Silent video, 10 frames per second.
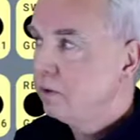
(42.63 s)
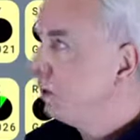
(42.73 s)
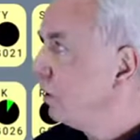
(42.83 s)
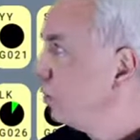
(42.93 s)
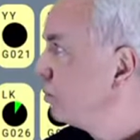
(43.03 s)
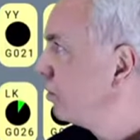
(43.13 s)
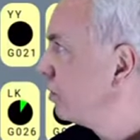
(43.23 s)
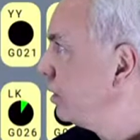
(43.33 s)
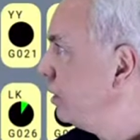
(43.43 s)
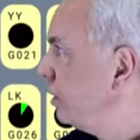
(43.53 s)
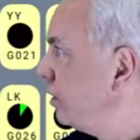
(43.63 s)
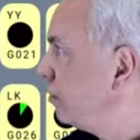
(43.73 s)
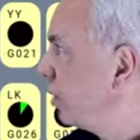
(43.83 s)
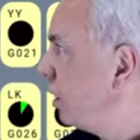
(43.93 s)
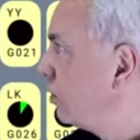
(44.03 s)
oops in
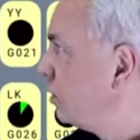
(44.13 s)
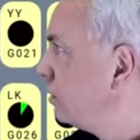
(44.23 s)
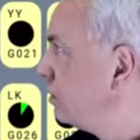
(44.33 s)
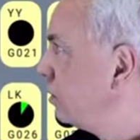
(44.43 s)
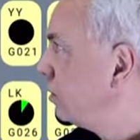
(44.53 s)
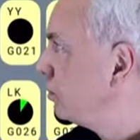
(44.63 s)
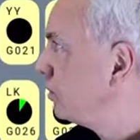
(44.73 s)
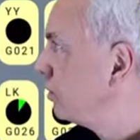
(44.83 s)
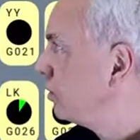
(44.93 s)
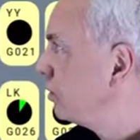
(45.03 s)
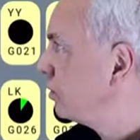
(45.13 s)
this browser oops